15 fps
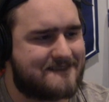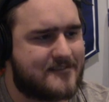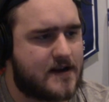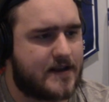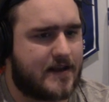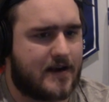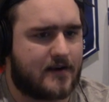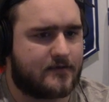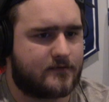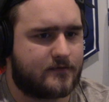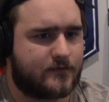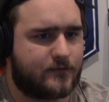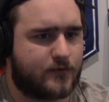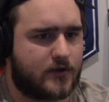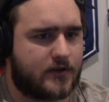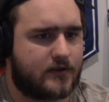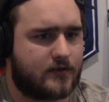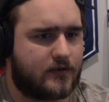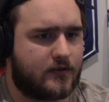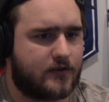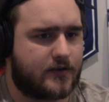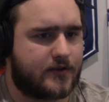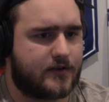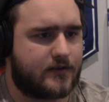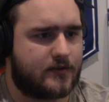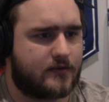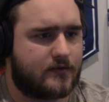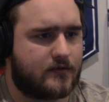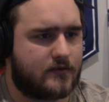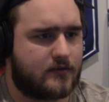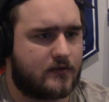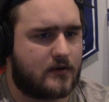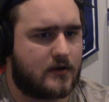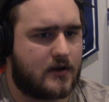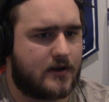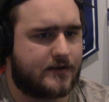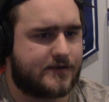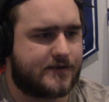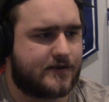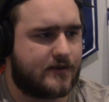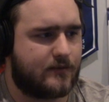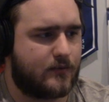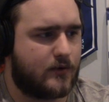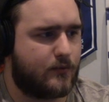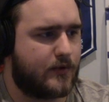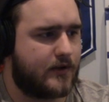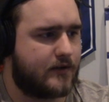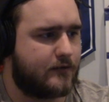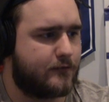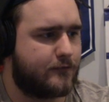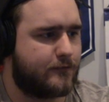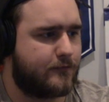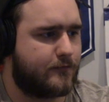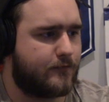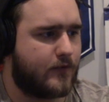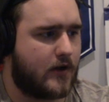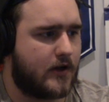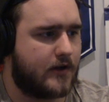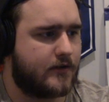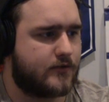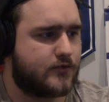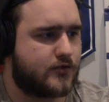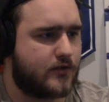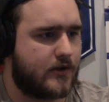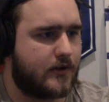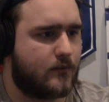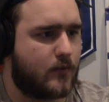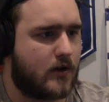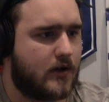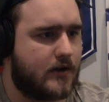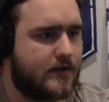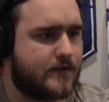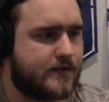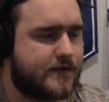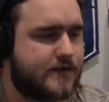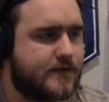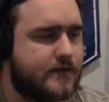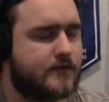yeah, we're going to look and see what we can find trade-wise.